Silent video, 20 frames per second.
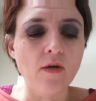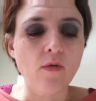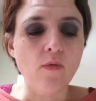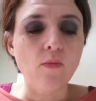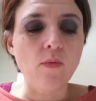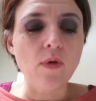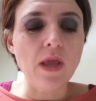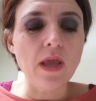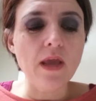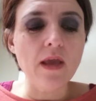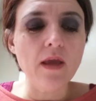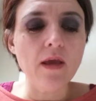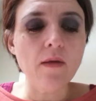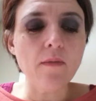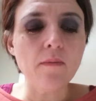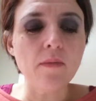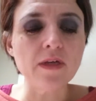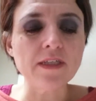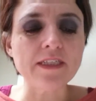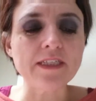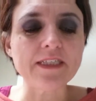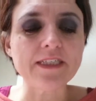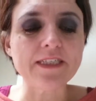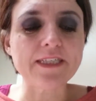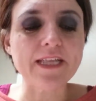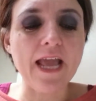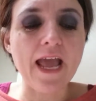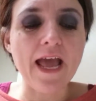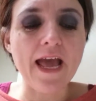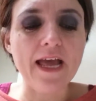We must
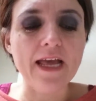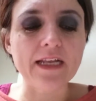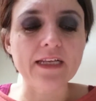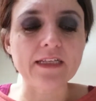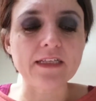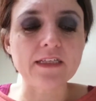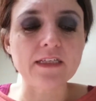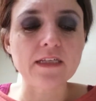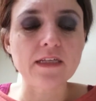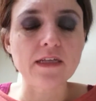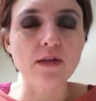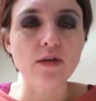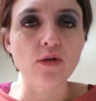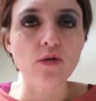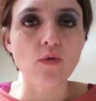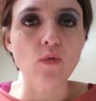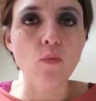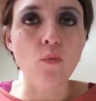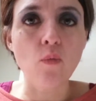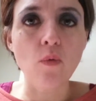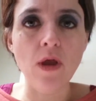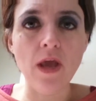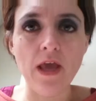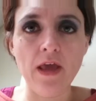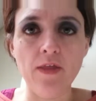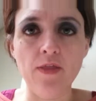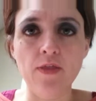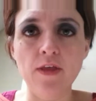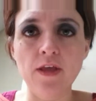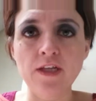stand
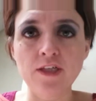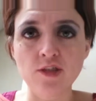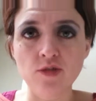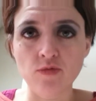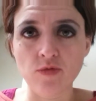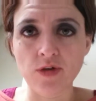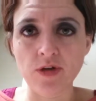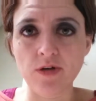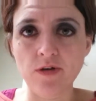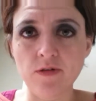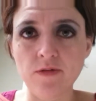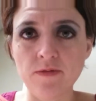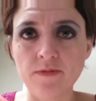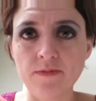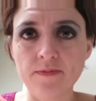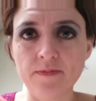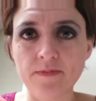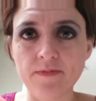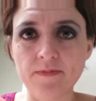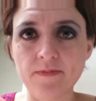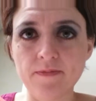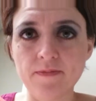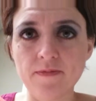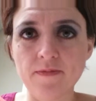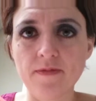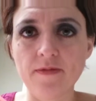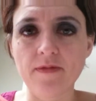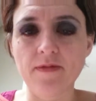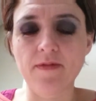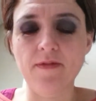with Israel.
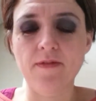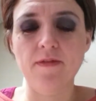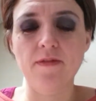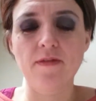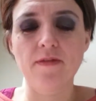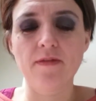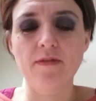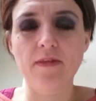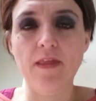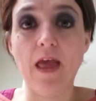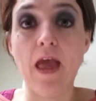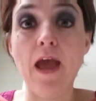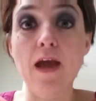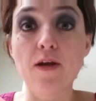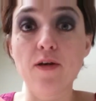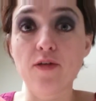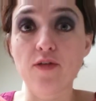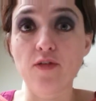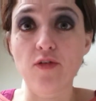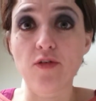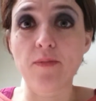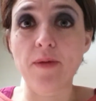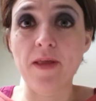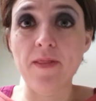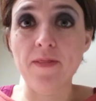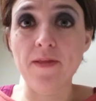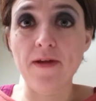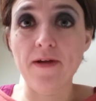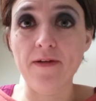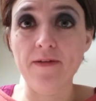There's no
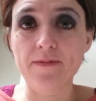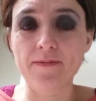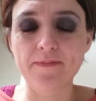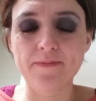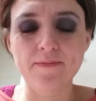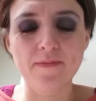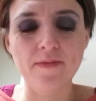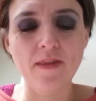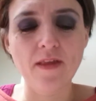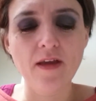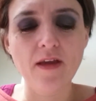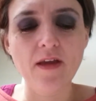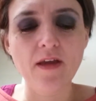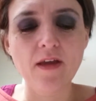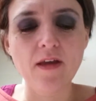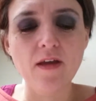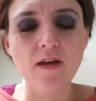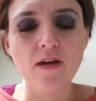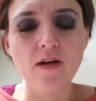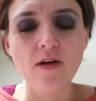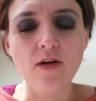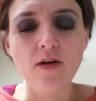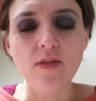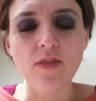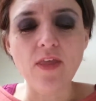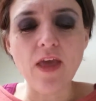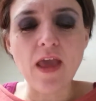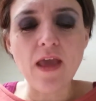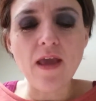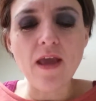debate there.
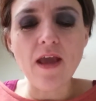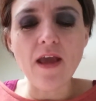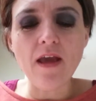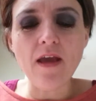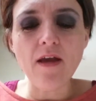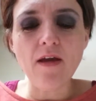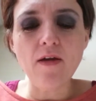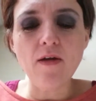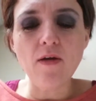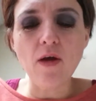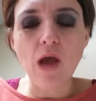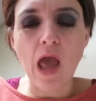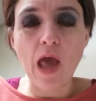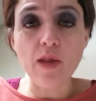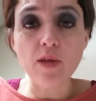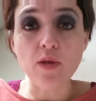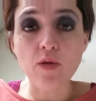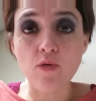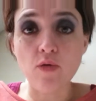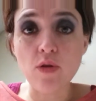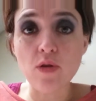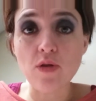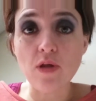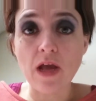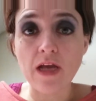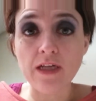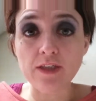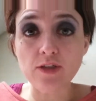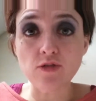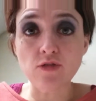They, as a, Christ,
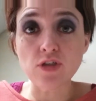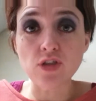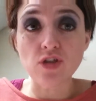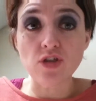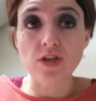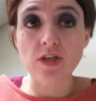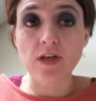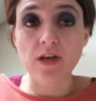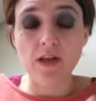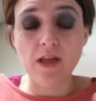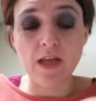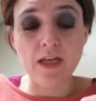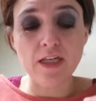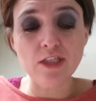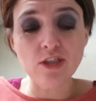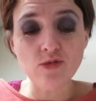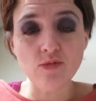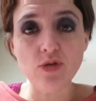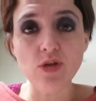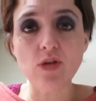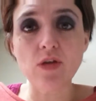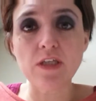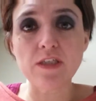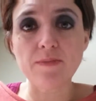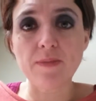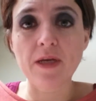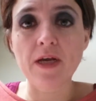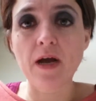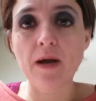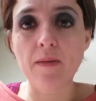as a Christian, Israel has
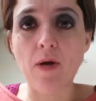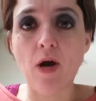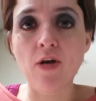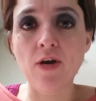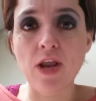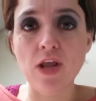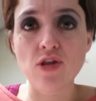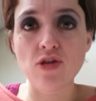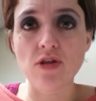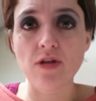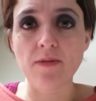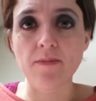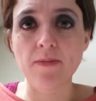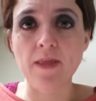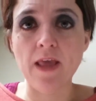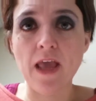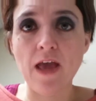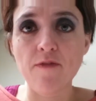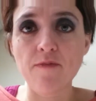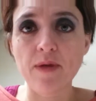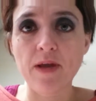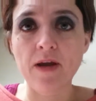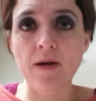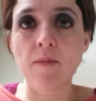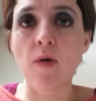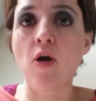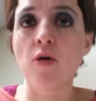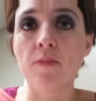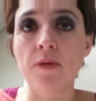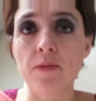become our nation. They have become
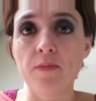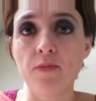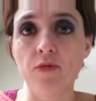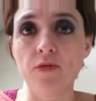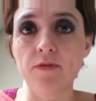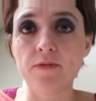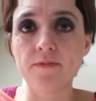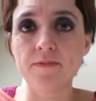our people.